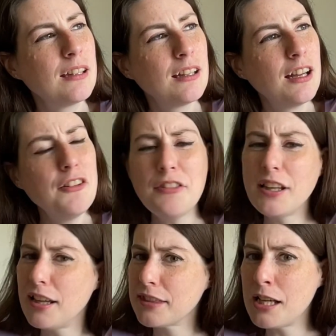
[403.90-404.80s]
I don't think
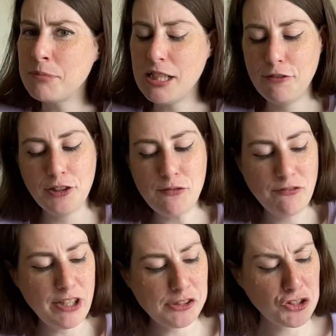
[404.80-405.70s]
I had that many fruit and
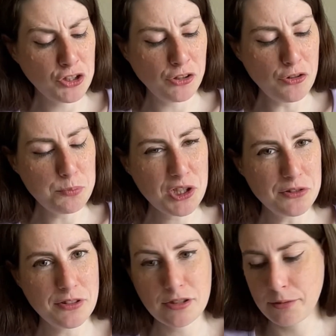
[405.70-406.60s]
veg
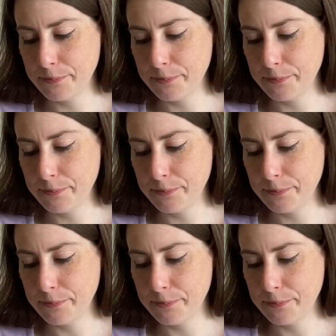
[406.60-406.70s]
options.